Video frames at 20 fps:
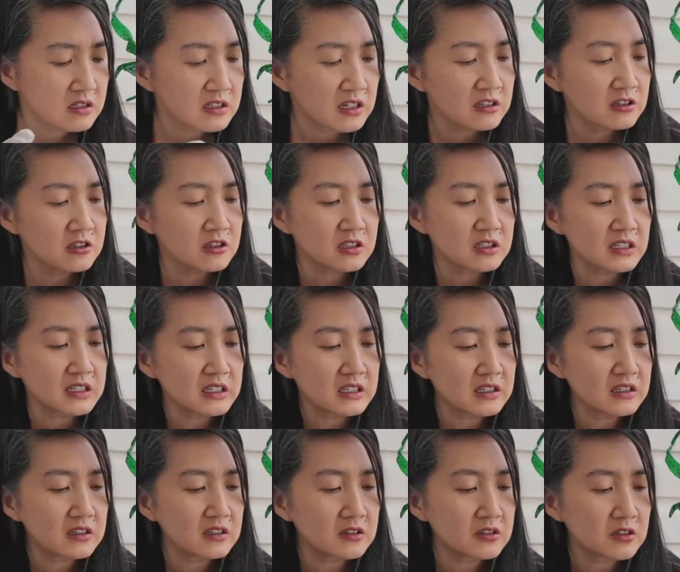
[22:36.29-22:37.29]
that looked
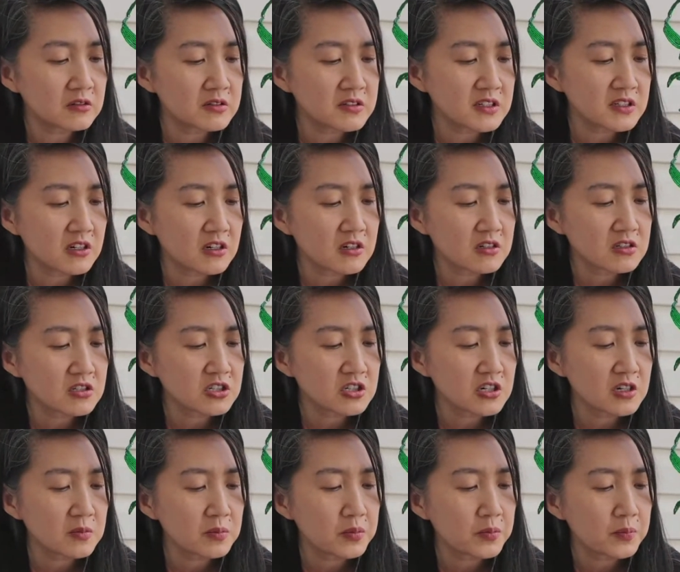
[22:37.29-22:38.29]
like that was in a heart shape.